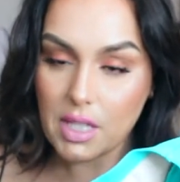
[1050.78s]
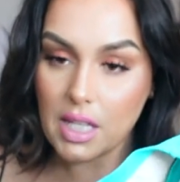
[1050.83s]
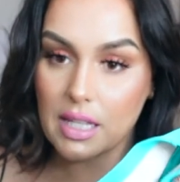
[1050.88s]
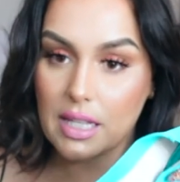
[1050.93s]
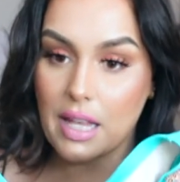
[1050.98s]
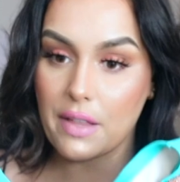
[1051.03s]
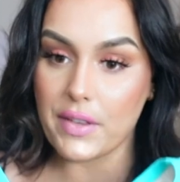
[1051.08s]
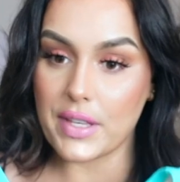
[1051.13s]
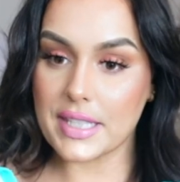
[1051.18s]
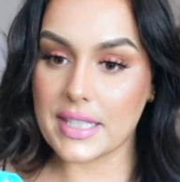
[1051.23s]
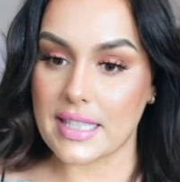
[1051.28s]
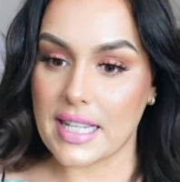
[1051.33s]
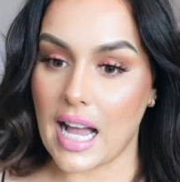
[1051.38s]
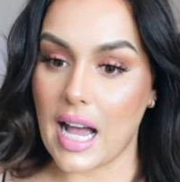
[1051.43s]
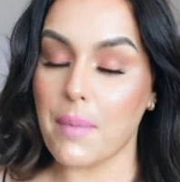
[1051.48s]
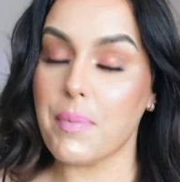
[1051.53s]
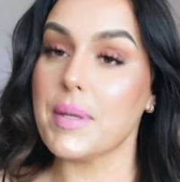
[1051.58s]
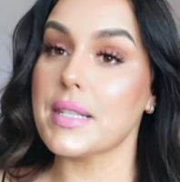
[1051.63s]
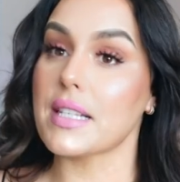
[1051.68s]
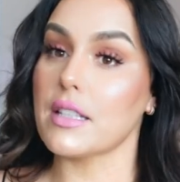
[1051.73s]
now this
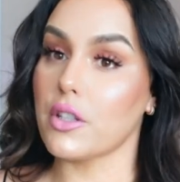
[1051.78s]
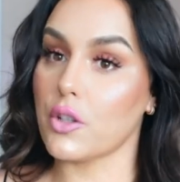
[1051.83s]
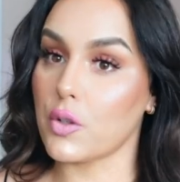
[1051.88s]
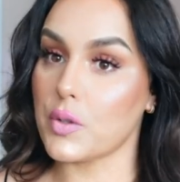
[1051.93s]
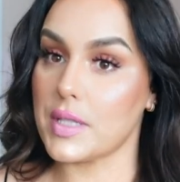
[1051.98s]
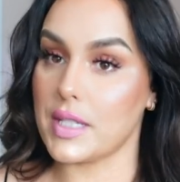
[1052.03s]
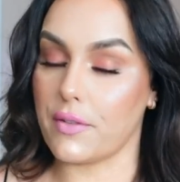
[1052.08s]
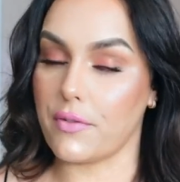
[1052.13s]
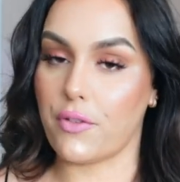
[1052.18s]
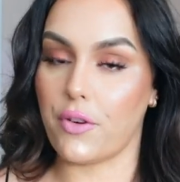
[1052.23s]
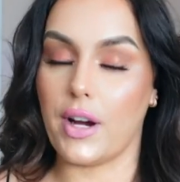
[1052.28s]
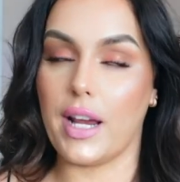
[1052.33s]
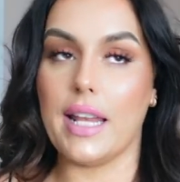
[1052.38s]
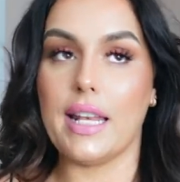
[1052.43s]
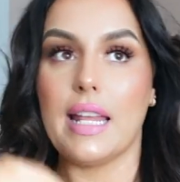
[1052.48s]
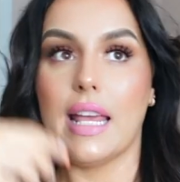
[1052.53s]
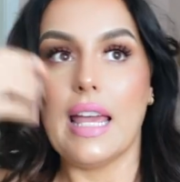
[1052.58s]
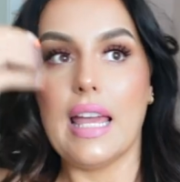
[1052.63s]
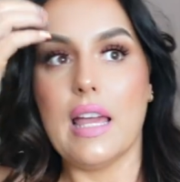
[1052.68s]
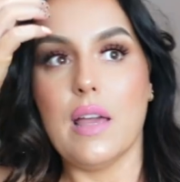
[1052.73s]
top is a little different
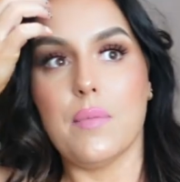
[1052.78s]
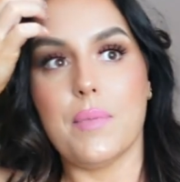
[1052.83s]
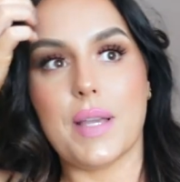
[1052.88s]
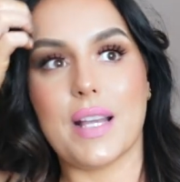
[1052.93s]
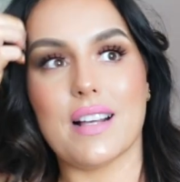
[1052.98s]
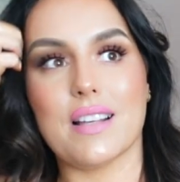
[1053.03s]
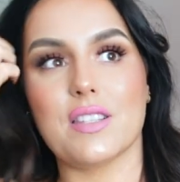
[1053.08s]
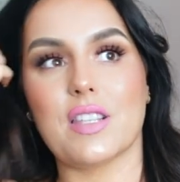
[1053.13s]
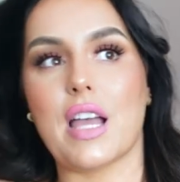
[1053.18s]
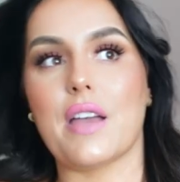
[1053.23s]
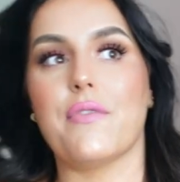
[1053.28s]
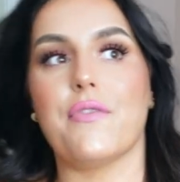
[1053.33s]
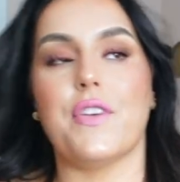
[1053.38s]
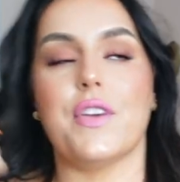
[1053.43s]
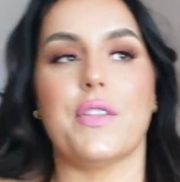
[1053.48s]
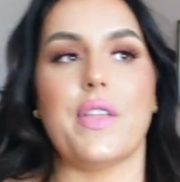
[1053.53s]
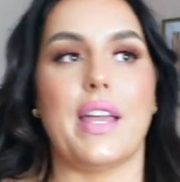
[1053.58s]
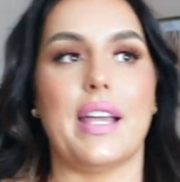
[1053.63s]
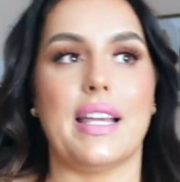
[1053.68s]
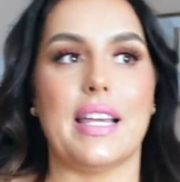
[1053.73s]
because I
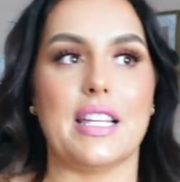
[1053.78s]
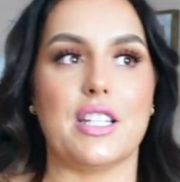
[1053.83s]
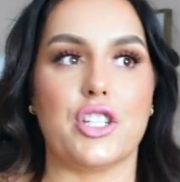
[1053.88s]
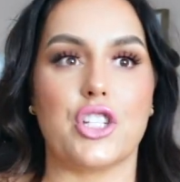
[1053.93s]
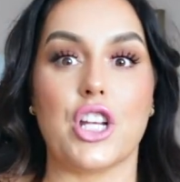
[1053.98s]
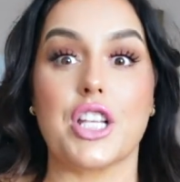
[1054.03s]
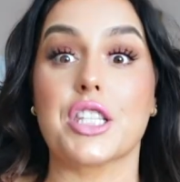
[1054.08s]
feel like it's,